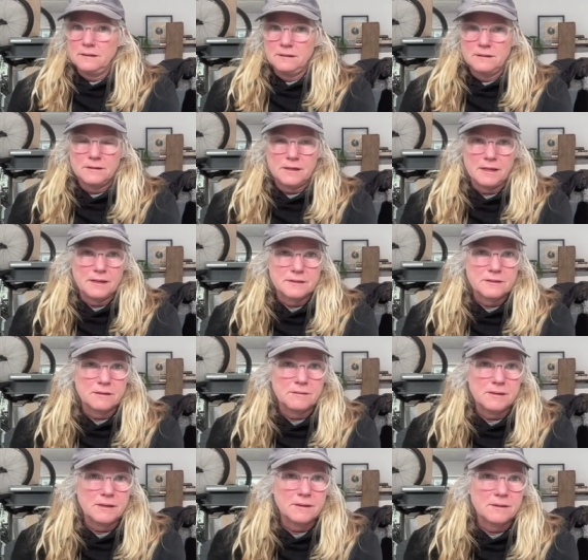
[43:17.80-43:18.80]
Okay, so
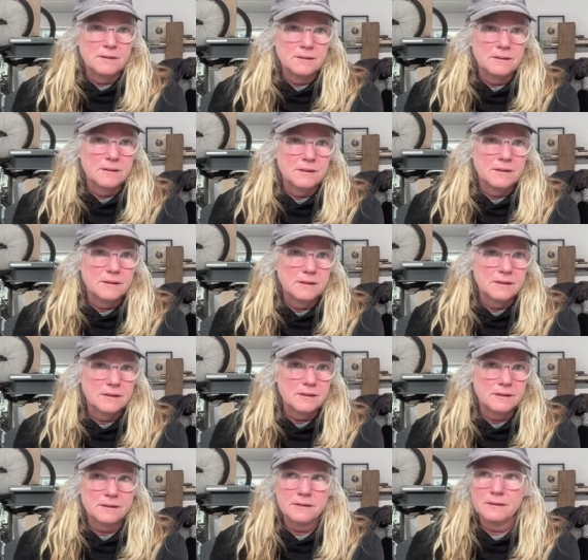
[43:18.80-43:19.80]
we go
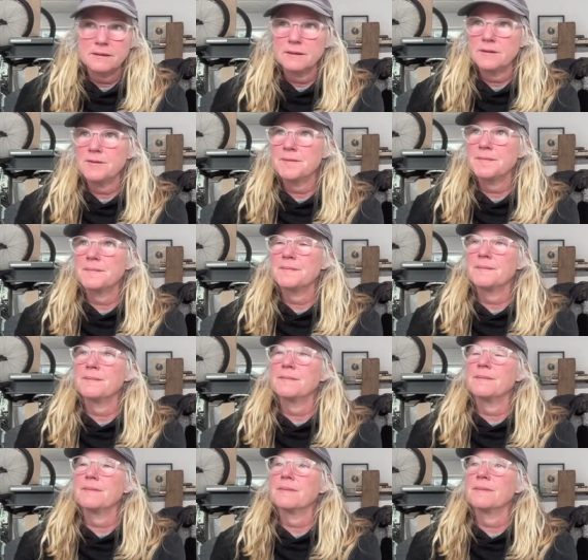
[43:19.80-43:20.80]
here.
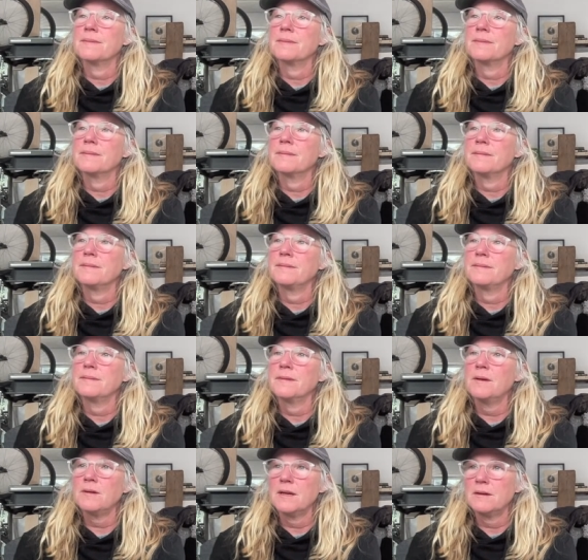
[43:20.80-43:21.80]

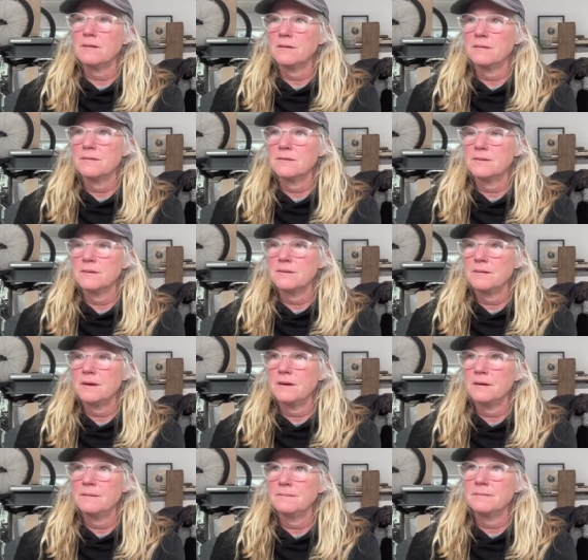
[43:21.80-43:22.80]
Okay, cool.
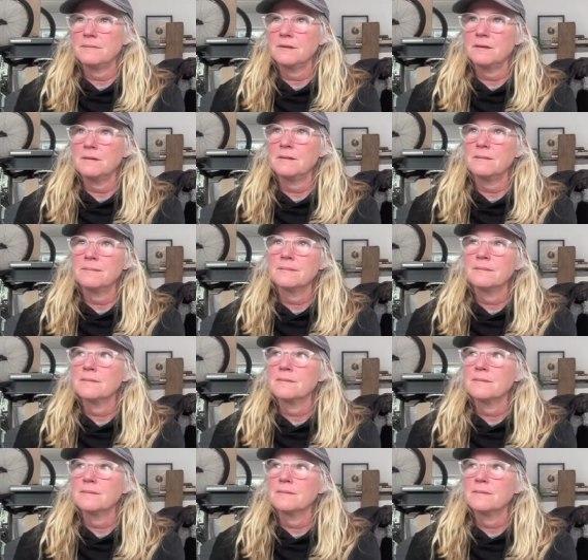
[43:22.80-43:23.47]
So, cool.